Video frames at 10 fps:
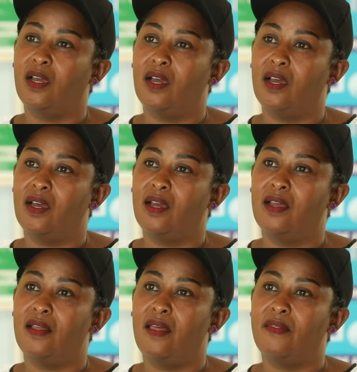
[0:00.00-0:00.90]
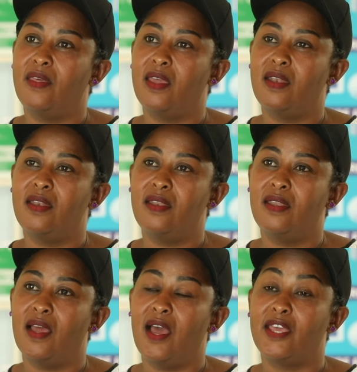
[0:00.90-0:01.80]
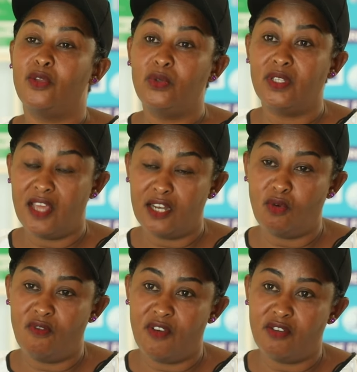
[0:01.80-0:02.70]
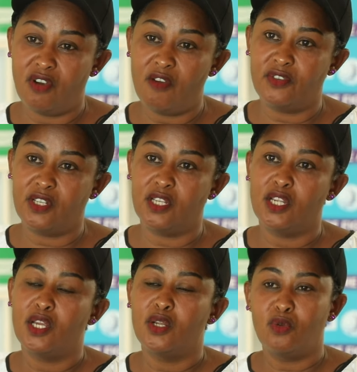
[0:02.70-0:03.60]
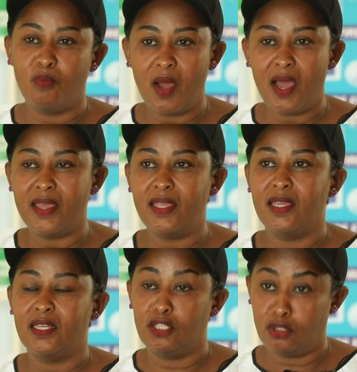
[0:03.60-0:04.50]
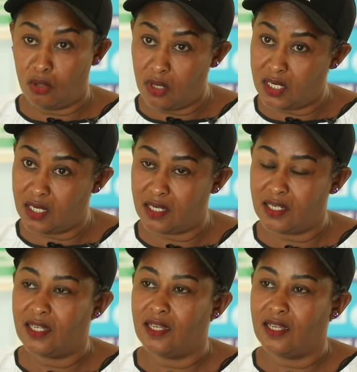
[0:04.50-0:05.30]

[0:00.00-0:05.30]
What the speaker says: and then I used that overdraft to buy stock